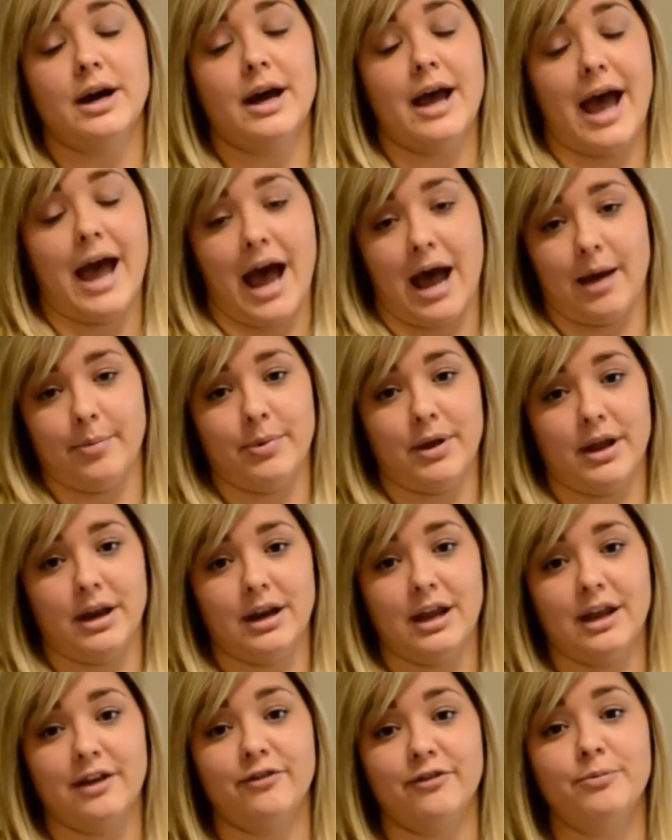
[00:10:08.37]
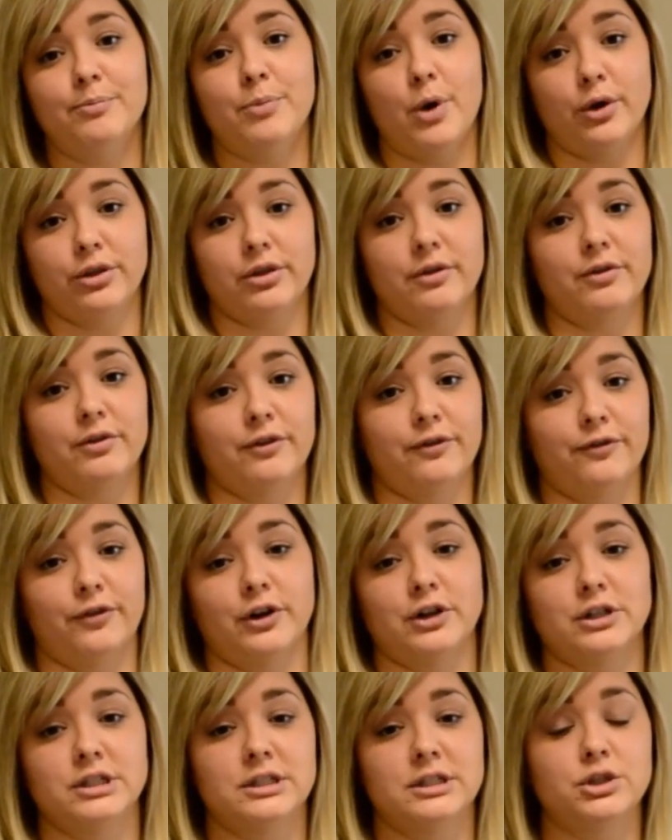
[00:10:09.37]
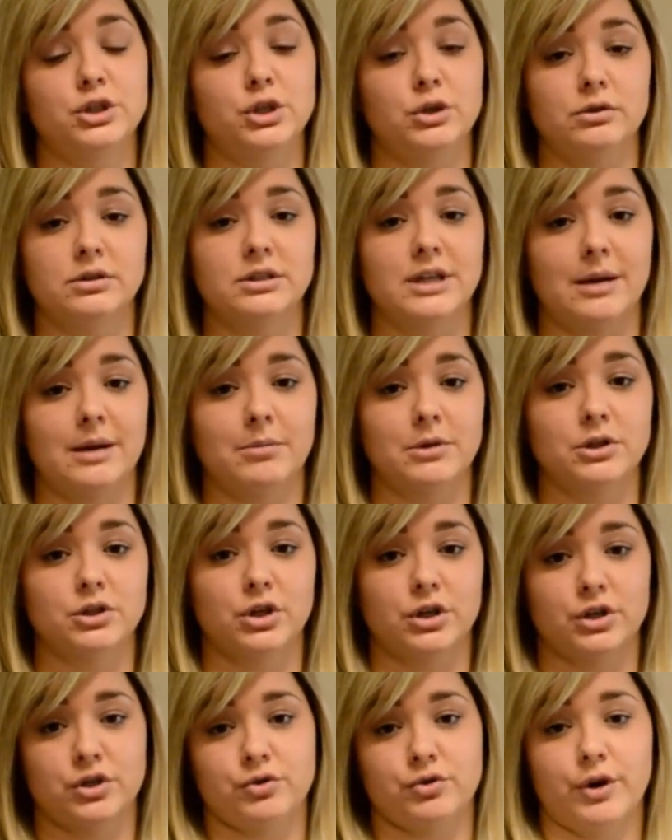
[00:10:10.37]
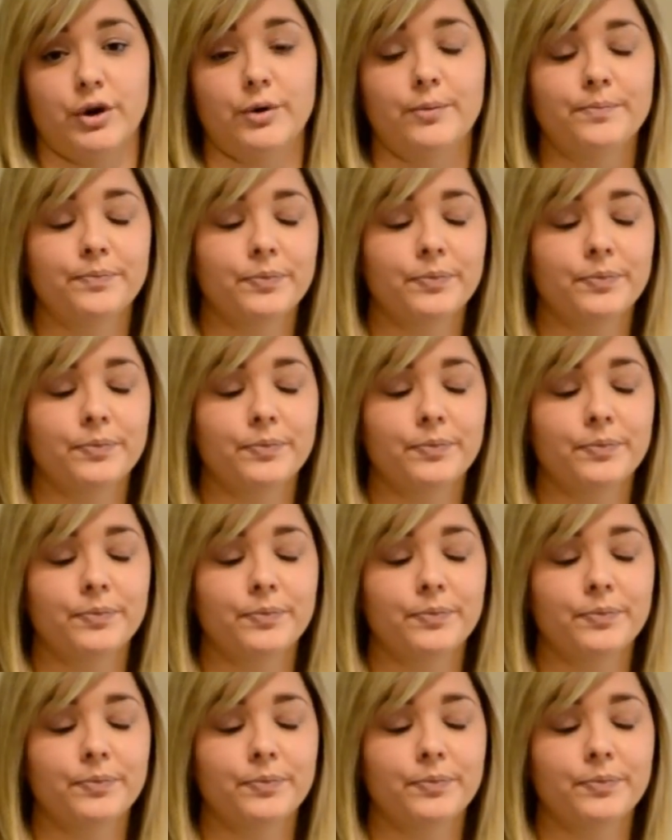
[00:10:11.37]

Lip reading: happen if both of the first two statements are true.